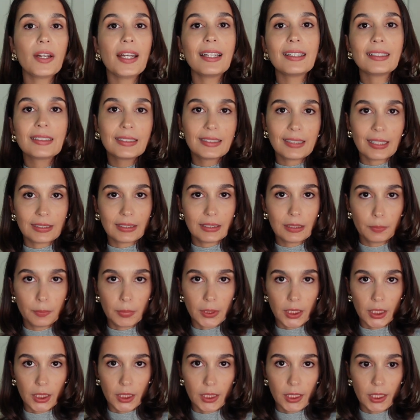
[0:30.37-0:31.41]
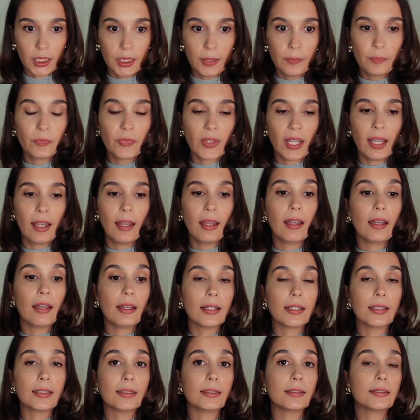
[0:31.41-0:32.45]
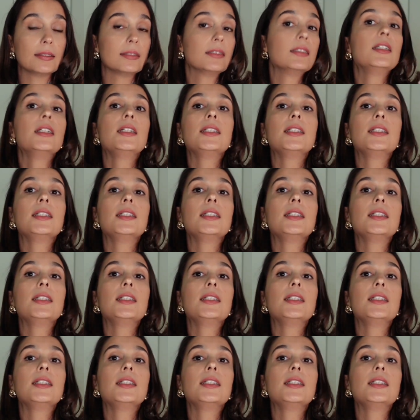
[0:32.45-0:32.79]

accessibility and